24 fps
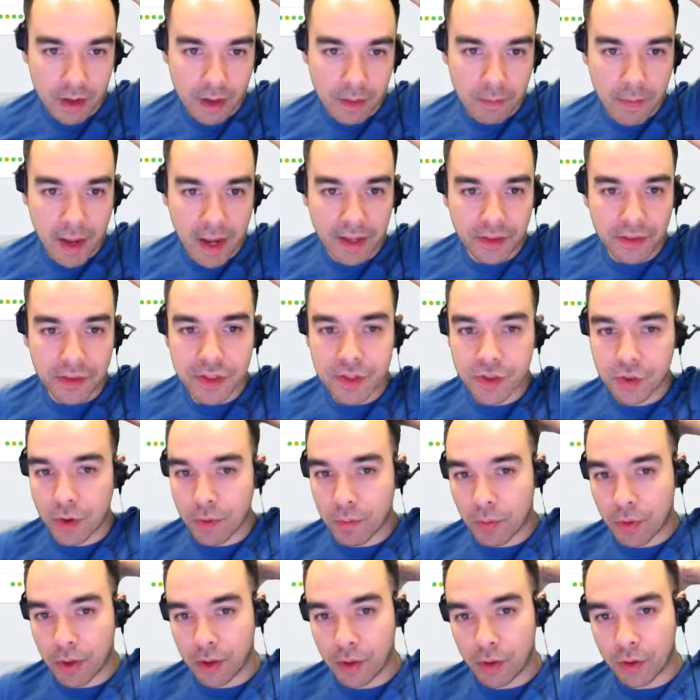Make the
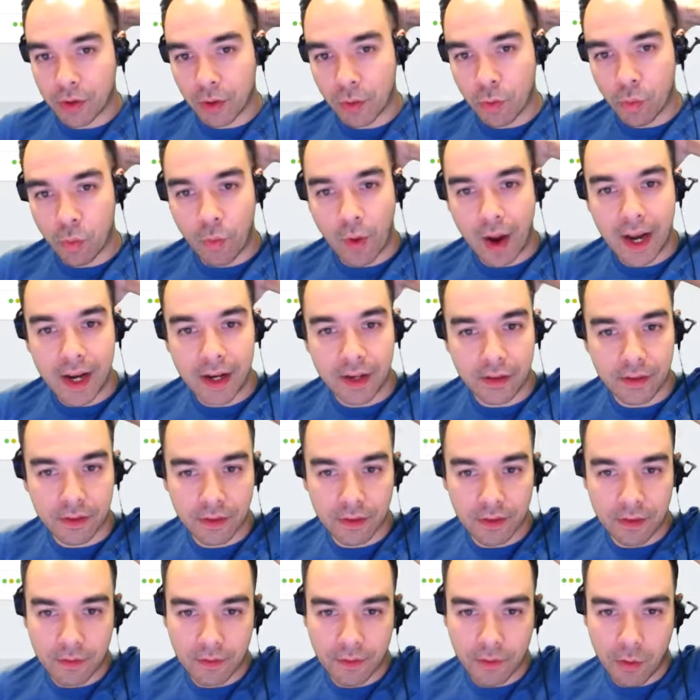script preloader wait
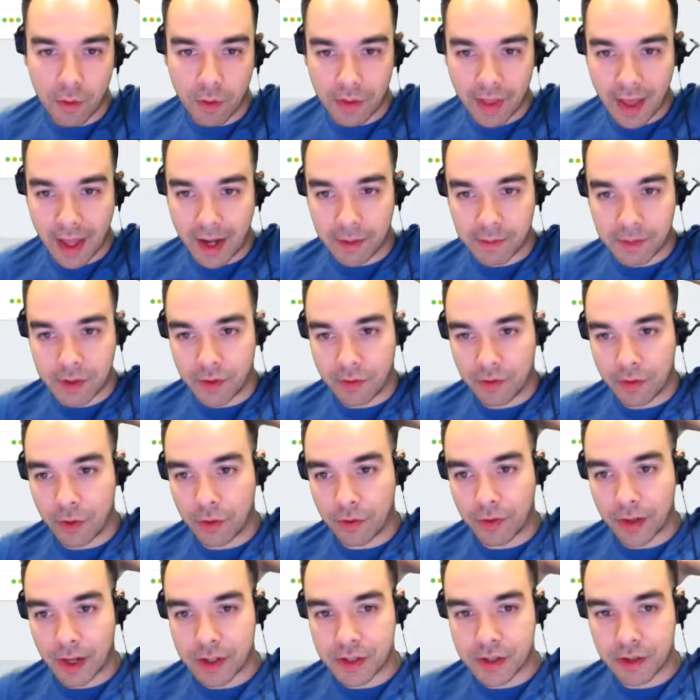for that observer
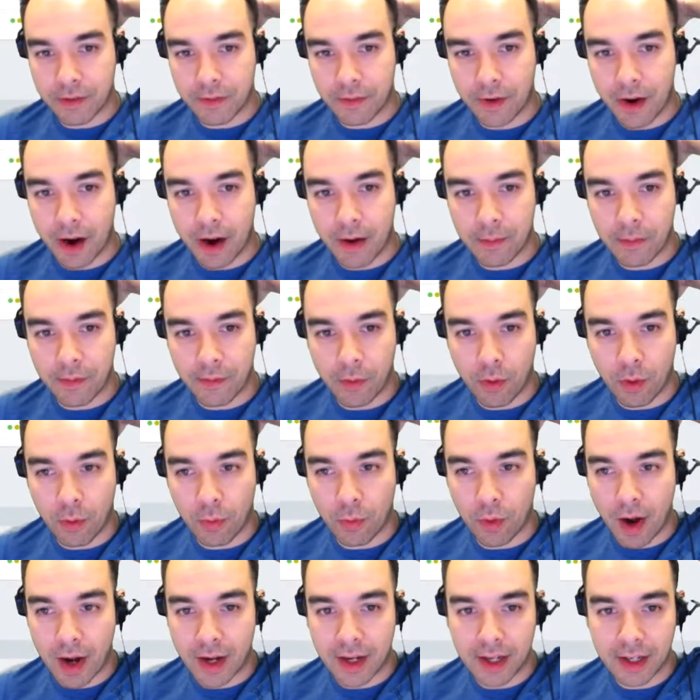notification to fire before
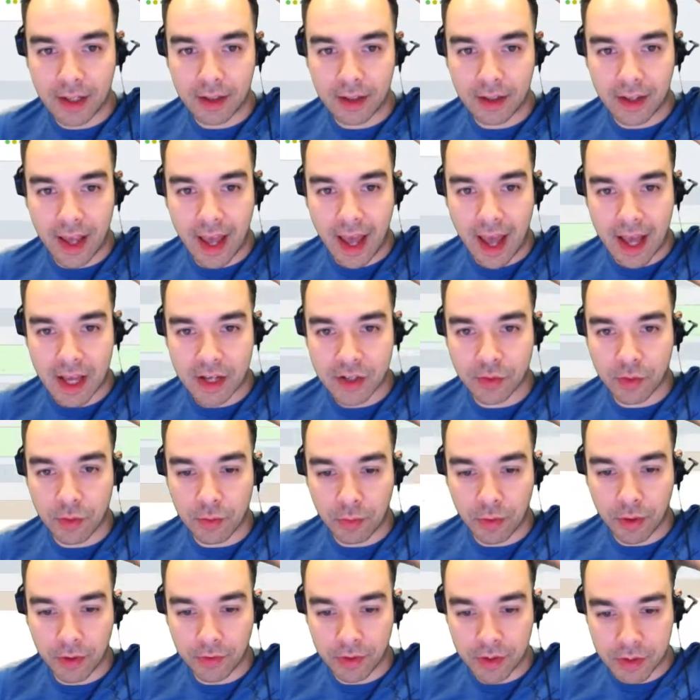writing cache for
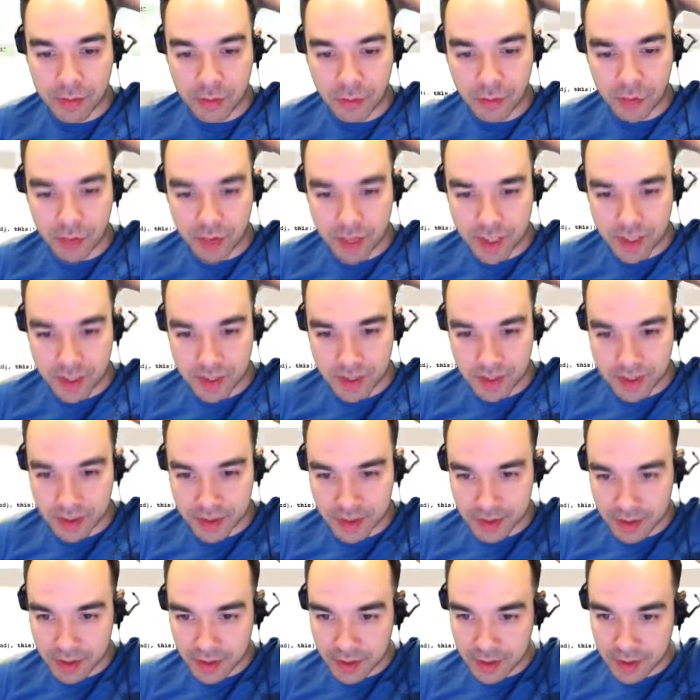privileged
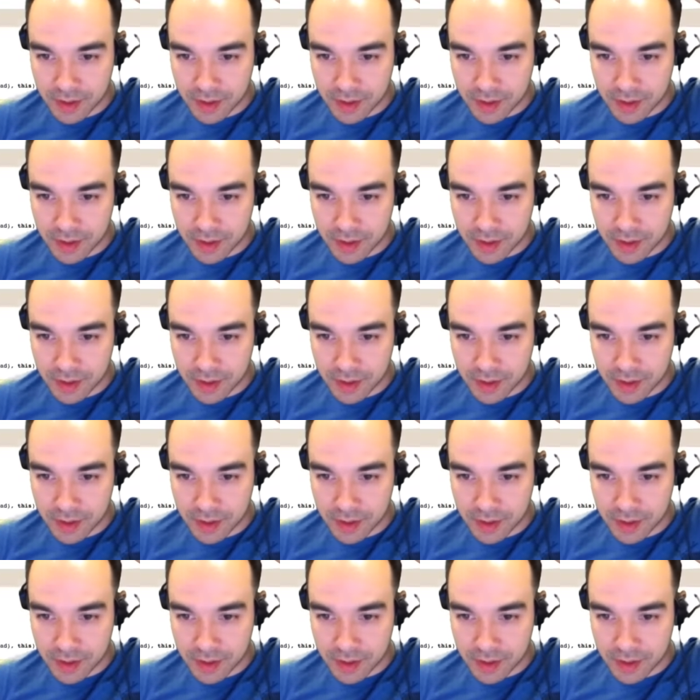processes.